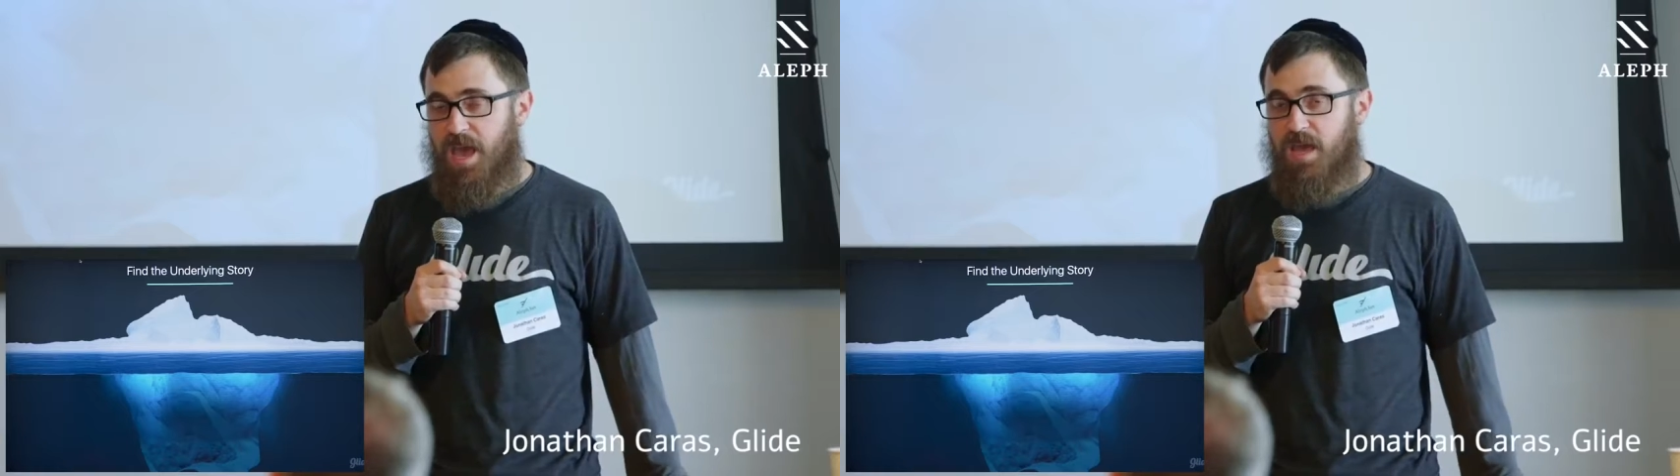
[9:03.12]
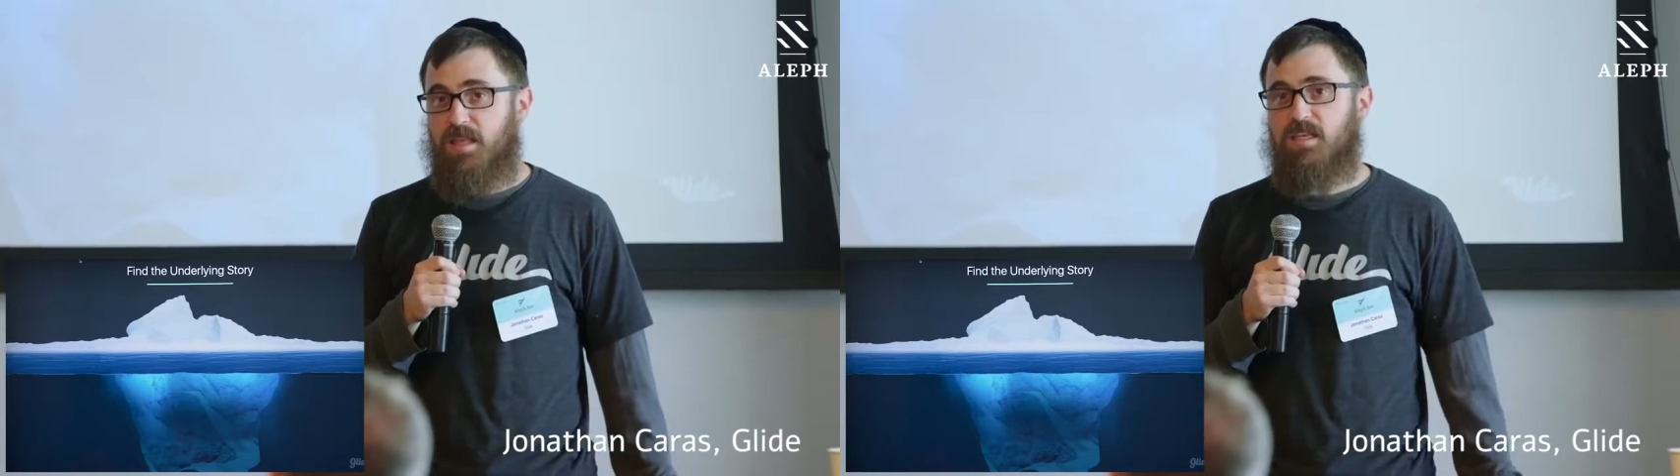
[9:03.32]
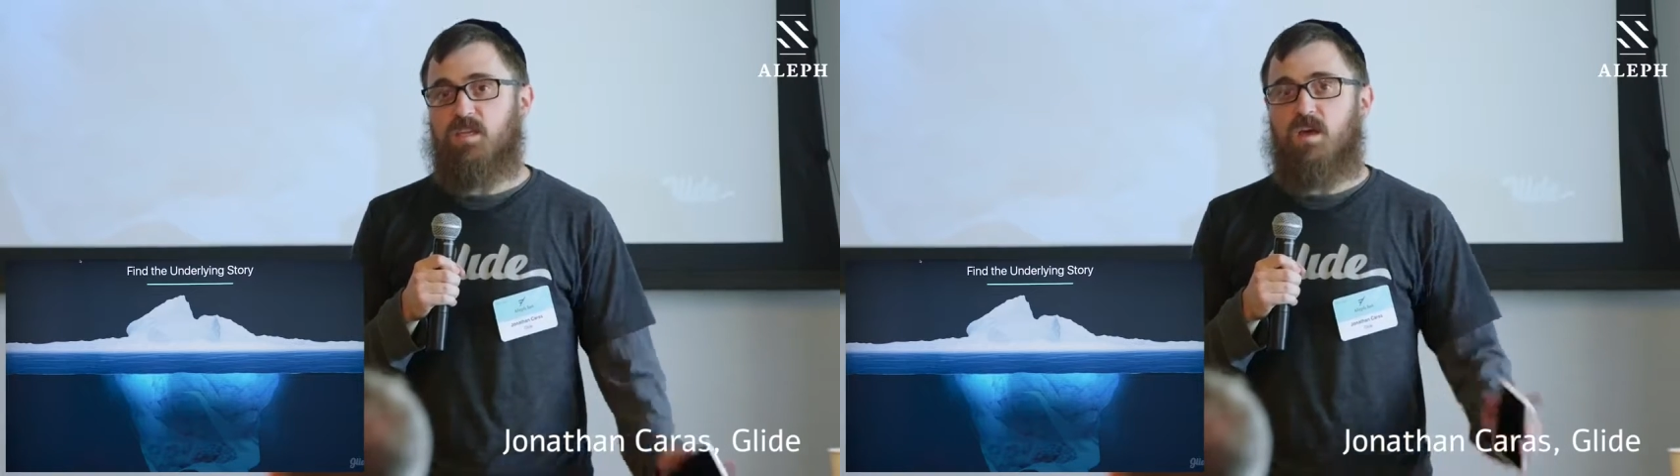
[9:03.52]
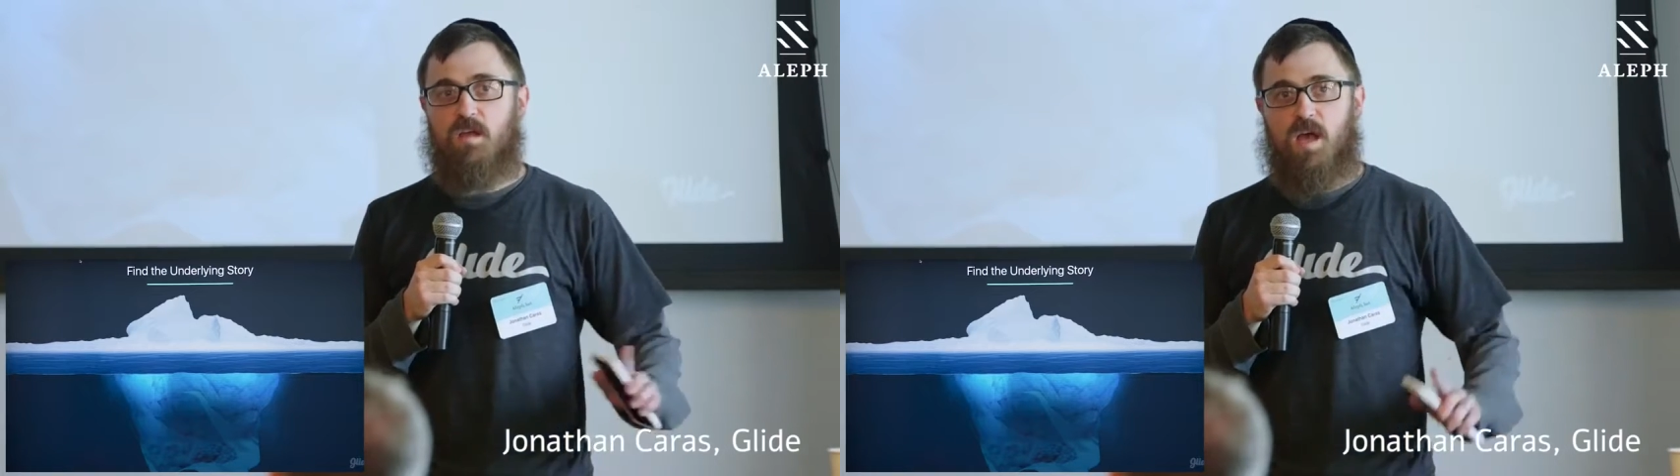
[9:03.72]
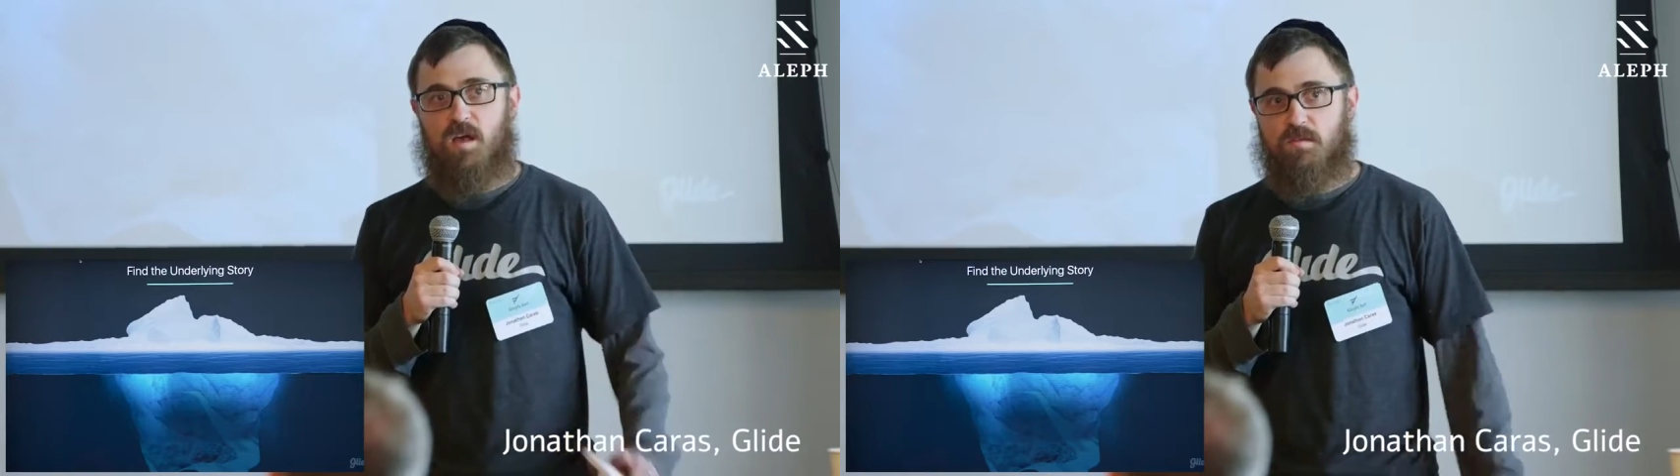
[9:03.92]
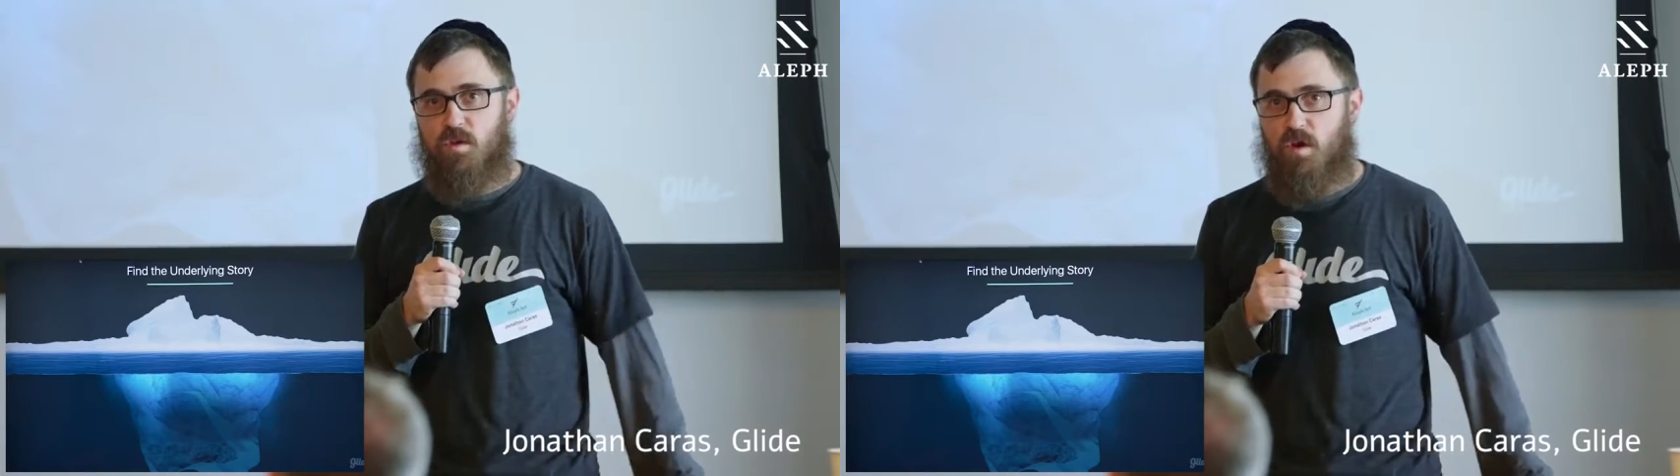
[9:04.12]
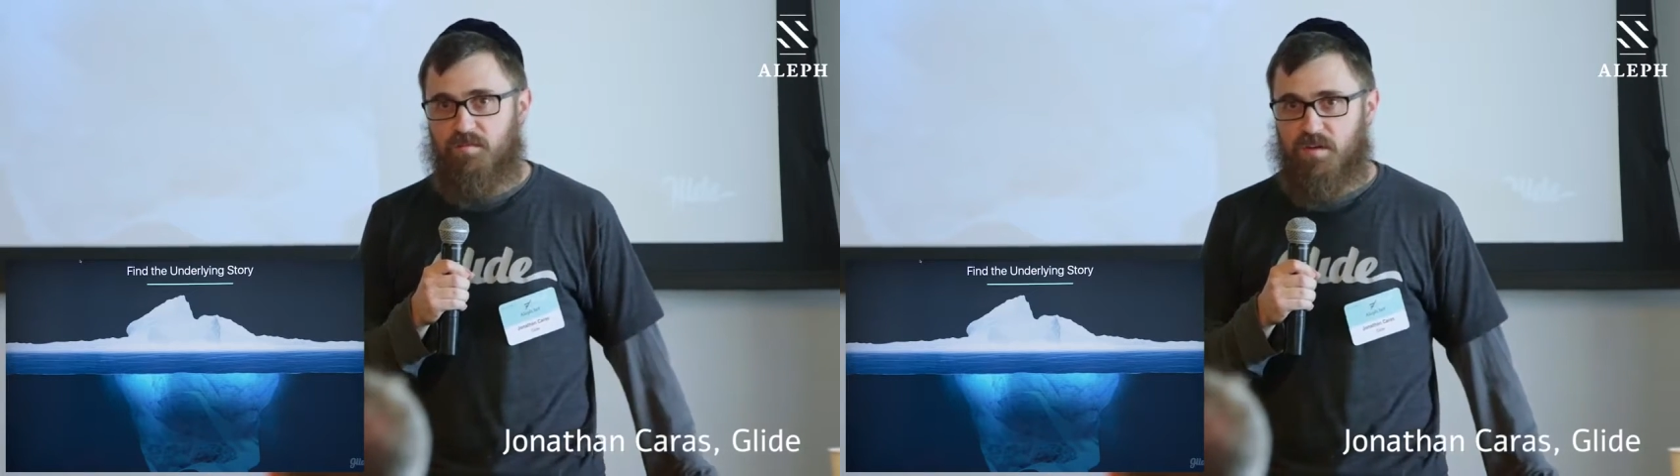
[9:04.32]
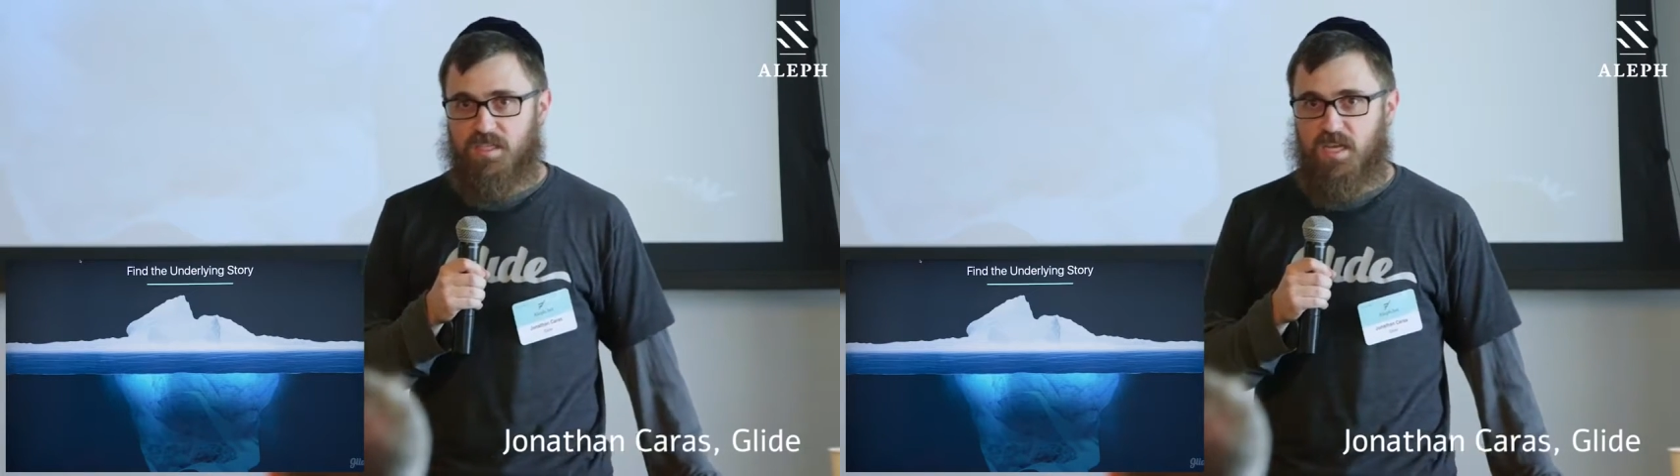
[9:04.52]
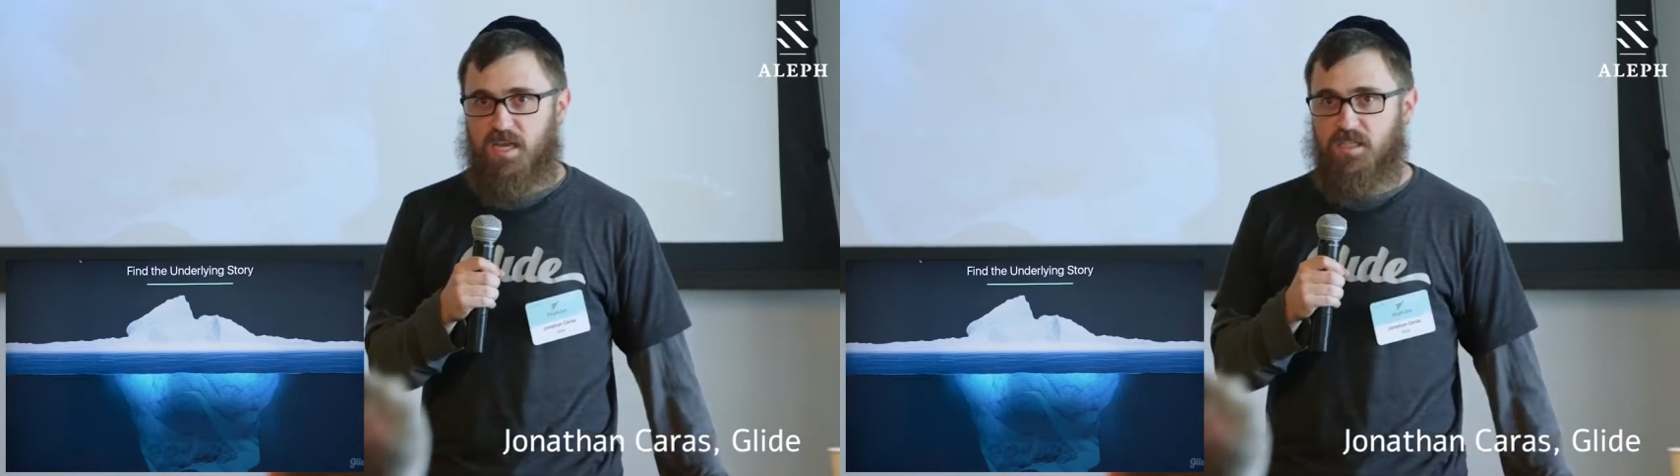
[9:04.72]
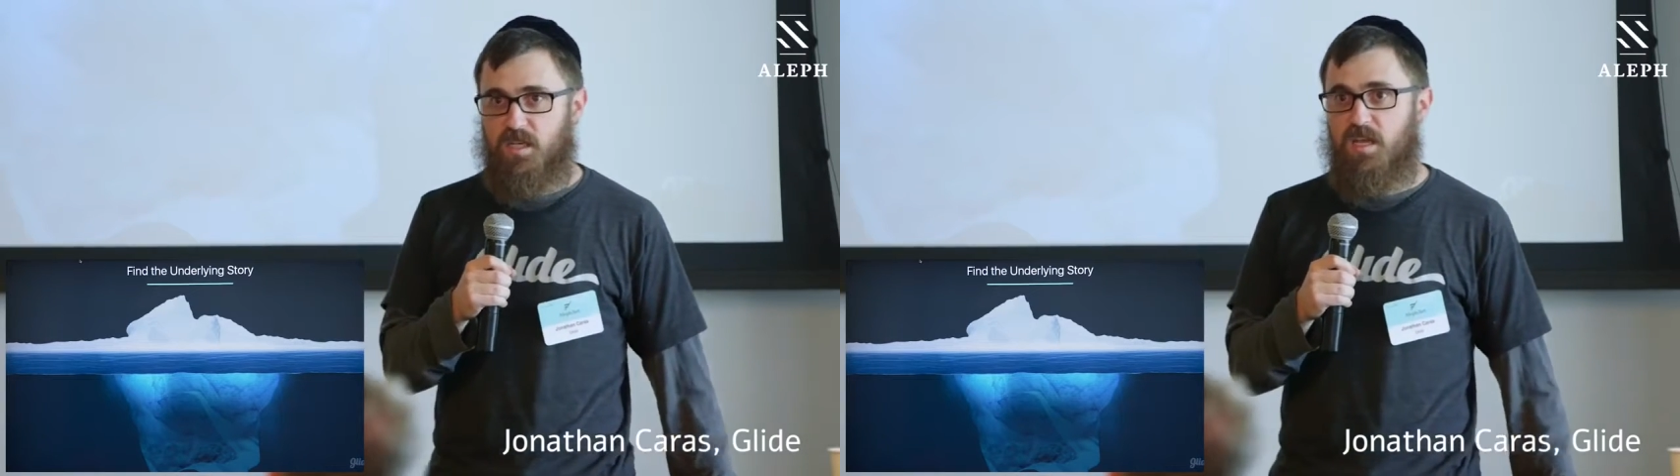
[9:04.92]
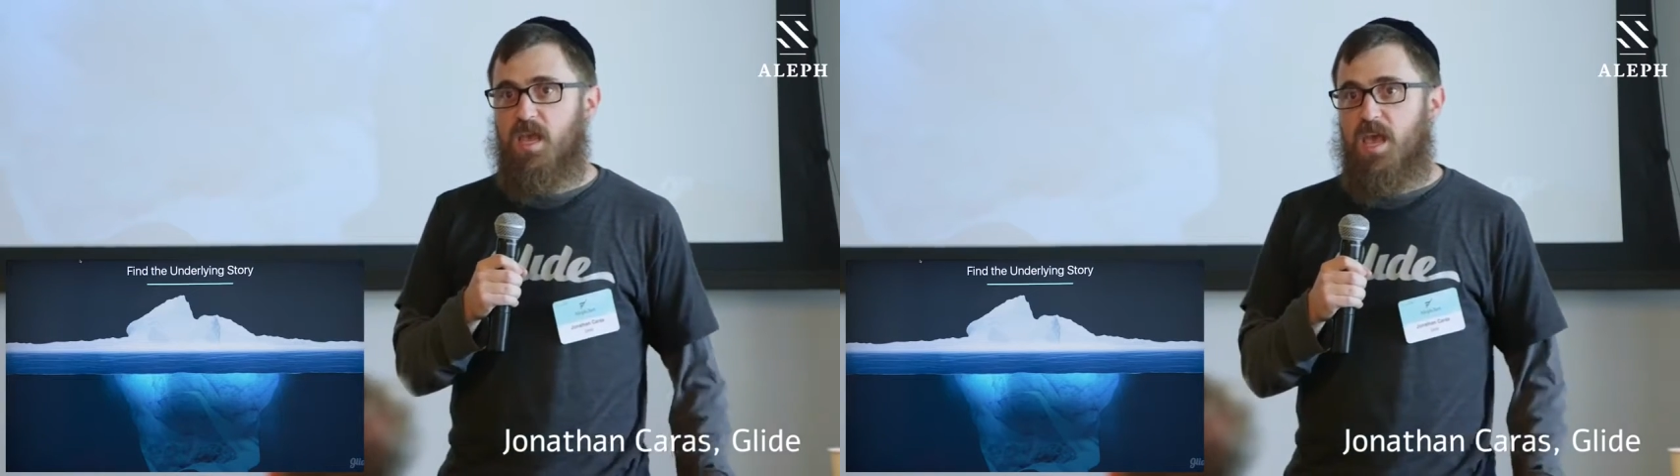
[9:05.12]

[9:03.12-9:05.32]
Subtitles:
And this, I'll go off on a tangent.